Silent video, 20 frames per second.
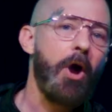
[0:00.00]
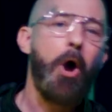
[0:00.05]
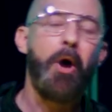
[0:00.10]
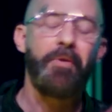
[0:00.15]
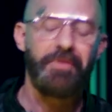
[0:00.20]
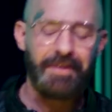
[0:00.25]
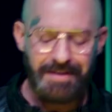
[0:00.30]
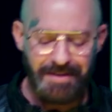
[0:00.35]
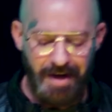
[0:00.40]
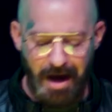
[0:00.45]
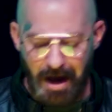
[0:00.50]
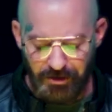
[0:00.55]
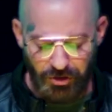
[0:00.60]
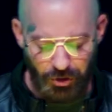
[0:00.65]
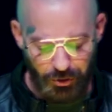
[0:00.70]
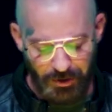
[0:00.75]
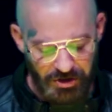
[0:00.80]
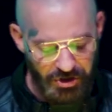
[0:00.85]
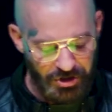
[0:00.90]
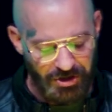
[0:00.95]
all the non
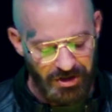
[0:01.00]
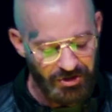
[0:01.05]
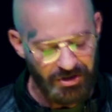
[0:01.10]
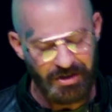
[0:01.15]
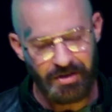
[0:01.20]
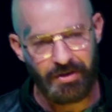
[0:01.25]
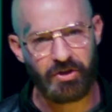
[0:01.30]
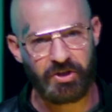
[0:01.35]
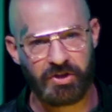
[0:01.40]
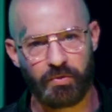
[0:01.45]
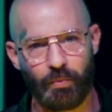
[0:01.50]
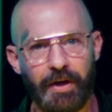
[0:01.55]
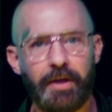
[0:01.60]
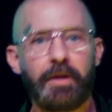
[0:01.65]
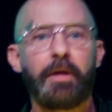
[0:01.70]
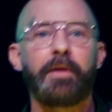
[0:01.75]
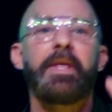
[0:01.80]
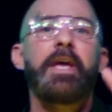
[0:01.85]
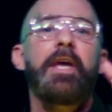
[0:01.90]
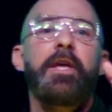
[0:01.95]
Christians in this
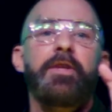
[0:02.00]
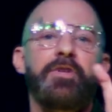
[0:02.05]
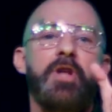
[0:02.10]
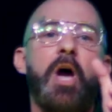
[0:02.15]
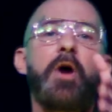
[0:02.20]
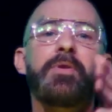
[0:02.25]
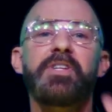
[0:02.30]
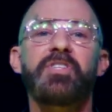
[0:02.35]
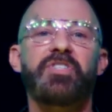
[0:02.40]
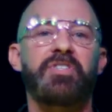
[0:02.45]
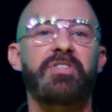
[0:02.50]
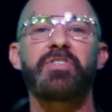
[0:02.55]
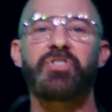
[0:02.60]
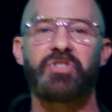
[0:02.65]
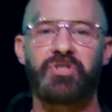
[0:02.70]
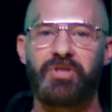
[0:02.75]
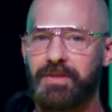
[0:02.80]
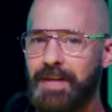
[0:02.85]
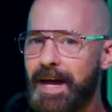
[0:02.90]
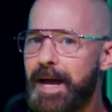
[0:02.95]
world. Notice
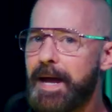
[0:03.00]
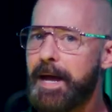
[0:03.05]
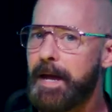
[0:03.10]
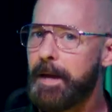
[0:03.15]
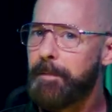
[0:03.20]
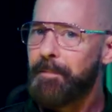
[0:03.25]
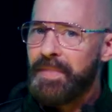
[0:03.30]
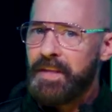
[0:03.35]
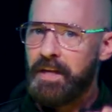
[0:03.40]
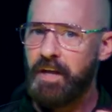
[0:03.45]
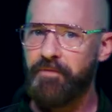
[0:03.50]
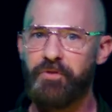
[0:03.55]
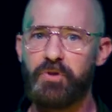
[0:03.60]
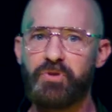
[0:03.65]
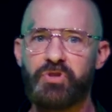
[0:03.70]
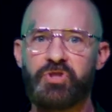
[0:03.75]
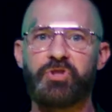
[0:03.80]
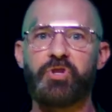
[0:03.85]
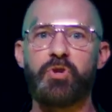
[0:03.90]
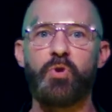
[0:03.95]
this today today if you're
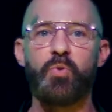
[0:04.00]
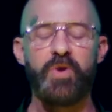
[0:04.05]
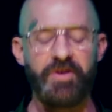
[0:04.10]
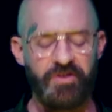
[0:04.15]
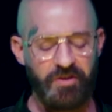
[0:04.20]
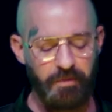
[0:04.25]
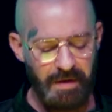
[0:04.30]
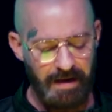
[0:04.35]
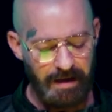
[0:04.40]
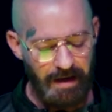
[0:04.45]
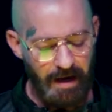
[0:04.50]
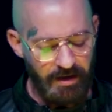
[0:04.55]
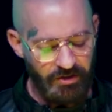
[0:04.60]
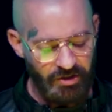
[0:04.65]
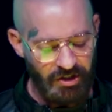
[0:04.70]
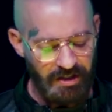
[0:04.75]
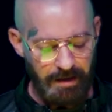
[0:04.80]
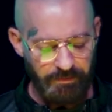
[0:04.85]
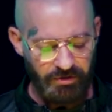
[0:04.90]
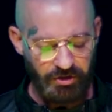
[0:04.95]
still with me,
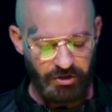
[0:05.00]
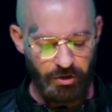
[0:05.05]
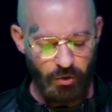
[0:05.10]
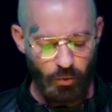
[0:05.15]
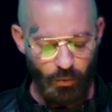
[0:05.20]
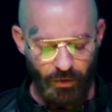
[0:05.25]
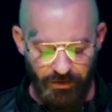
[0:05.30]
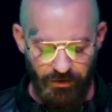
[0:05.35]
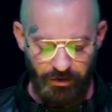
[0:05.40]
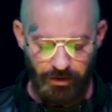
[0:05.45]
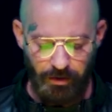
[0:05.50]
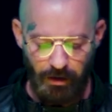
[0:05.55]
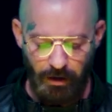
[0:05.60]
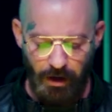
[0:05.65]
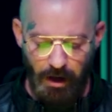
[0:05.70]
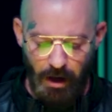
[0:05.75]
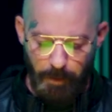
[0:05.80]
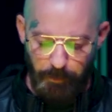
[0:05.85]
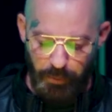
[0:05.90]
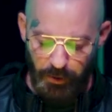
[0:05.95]
Sam's still with you.
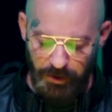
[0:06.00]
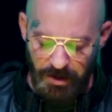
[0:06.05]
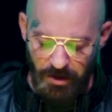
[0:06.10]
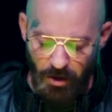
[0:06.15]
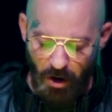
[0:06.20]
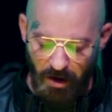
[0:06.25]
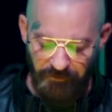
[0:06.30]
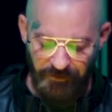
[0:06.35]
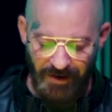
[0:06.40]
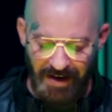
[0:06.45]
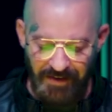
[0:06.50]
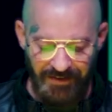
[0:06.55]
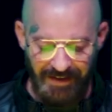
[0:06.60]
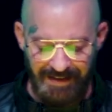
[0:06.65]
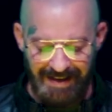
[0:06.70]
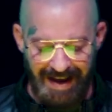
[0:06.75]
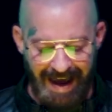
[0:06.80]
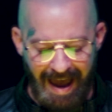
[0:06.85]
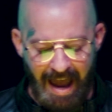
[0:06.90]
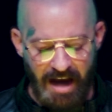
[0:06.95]
Putting our faith
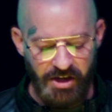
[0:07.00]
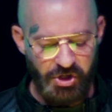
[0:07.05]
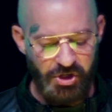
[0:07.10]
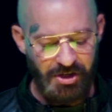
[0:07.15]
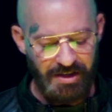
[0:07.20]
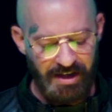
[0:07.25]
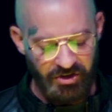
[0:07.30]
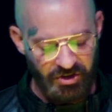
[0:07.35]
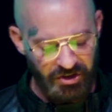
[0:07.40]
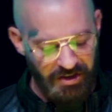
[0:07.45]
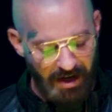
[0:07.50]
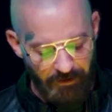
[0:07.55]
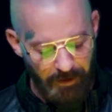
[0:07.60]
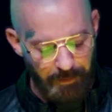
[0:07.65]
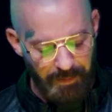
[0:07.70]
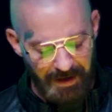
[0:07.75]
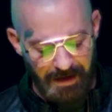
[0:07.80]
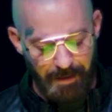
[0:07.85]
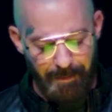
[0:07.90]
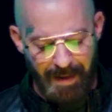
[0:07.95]
into action has never
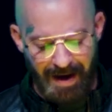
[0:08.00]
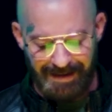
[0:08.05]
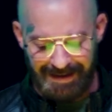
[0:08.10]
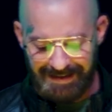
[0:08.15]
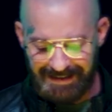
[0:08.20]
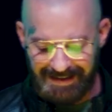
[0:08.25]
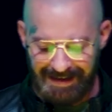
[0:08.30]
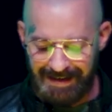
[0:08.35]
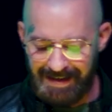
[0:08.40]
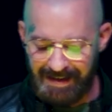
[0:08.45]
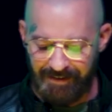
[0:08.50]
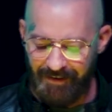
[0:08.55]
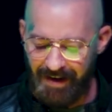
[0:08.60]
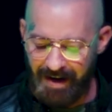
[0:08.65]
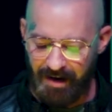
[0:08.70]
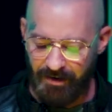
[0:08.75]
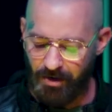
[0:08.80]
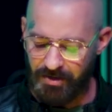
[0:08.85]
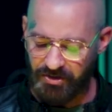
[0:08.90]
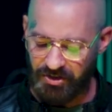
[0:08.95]
been about
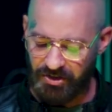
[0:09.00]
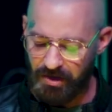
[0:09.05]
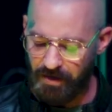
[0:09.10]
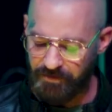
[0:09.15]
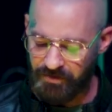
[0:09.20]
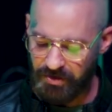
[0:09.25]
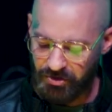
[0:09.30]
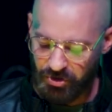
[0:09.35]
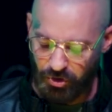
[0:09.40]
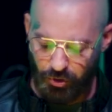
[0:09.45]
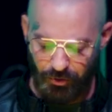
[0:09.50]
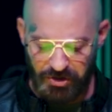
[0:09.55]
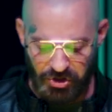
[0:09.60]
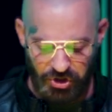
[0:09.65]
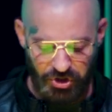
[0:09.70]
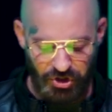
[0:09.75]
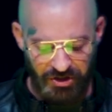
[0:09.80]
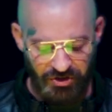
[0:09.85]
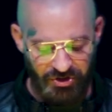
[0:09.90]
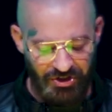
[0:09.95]
identifying ourselves as
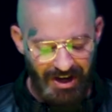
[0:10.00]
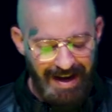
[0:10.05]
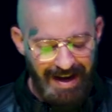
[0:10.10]
Christians